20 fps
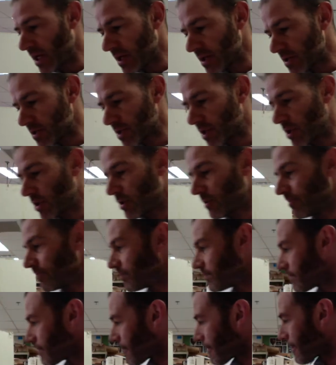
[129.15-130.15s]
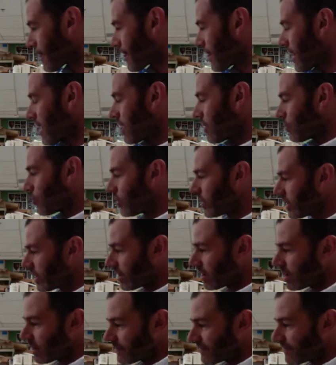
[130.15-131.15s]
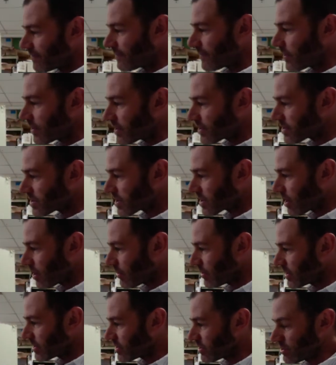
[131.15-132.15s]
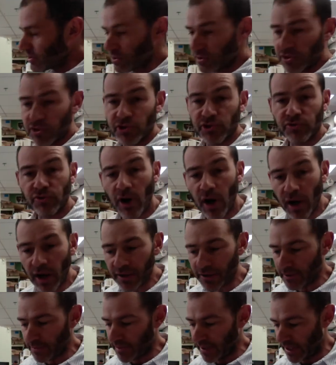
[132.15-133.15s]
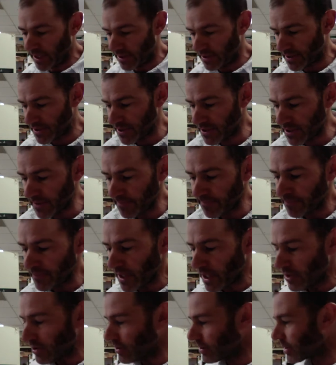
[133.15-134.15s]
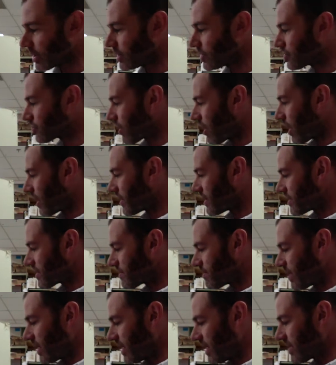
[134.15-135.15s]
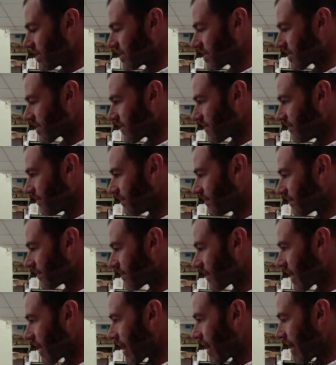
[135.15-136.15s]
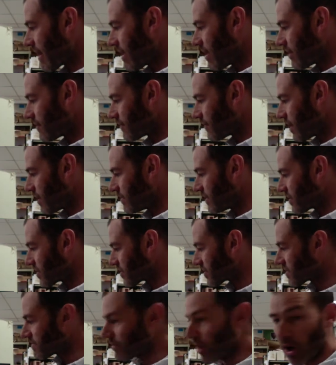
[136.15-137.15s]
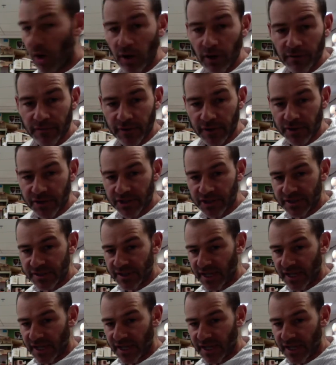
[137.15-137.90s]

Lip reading: So we are first going to draw the piece. You're going to draw this piece from the small versions